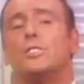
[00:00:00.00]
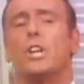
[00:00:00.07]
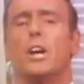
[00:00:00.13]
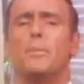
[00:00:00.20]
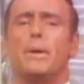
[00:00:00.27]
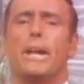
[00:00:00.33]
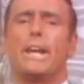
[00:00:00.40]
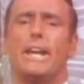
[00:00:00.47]

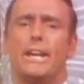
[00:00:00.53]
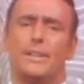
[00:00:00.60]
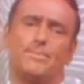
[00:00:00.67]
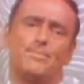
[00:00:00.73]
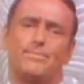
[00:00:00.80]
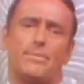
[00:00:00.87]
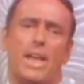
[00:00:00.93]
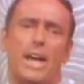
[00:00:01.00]
Germany!
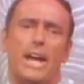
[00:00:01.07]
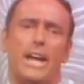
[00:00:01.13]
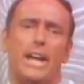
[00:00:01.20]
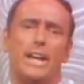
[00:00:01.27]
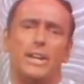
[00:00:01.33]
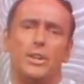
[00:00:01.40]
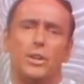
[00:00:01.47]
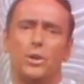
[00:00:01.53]

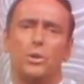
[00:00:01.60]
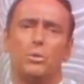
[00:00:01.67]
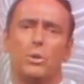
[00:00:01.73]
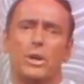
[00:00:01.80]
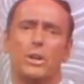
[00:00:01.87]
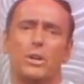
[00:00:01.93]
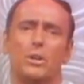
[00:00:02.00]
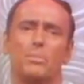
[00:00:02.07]
A new
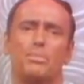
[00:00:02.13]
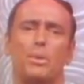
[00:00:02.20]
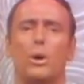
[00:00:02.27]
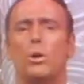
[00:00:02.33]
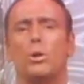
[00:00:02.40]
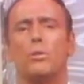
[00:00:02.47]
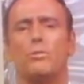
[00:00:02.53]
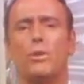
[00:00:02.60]
world
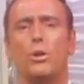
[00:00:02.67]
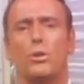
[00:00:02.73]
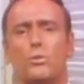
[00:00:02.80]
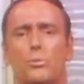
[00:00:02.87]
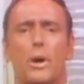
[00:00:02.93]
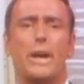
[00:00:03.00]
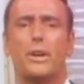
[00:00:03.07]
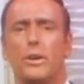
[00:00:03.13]
pole vault
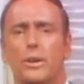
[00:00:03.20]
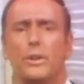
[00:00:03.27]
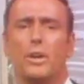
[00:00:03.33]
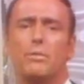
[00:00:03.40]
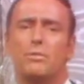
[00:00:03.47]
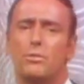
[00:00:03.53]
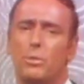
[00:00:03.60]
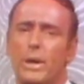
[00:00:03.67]
record
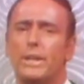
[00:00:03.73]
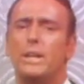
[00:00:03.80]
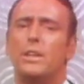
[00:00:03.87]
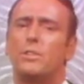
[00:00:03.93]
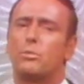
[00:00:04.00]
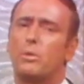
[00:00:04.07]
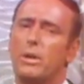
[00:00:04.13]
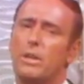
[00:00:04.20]
of
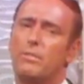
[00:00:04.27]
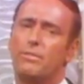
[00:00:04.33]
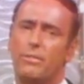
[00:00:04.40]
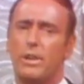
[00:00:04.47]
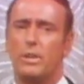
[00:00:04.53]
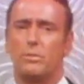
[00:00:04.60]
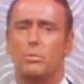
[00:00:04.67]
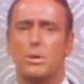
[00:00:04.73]
23
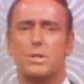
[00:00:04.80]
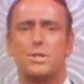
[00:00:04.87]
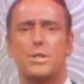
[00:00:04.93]
feet was